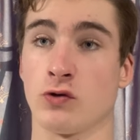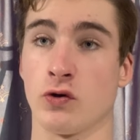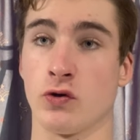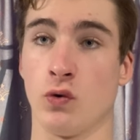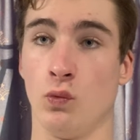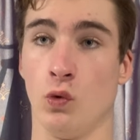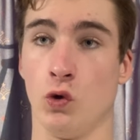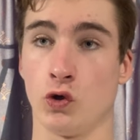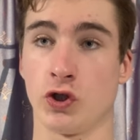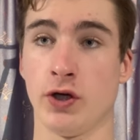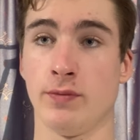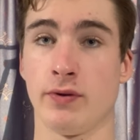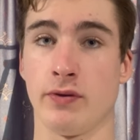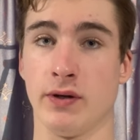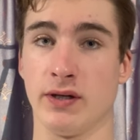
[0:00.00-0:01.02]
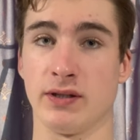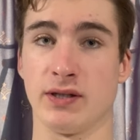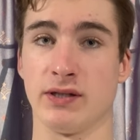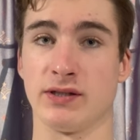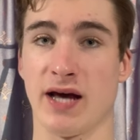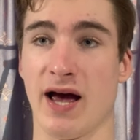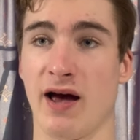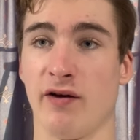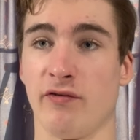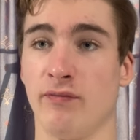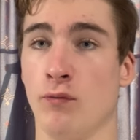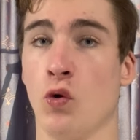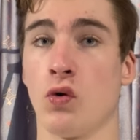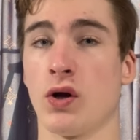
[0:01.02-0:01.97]
on your warship than it is to have
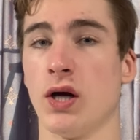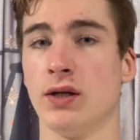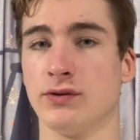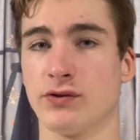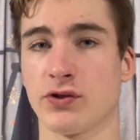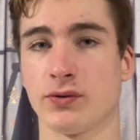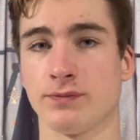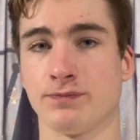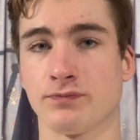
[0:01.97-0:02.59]
more guns.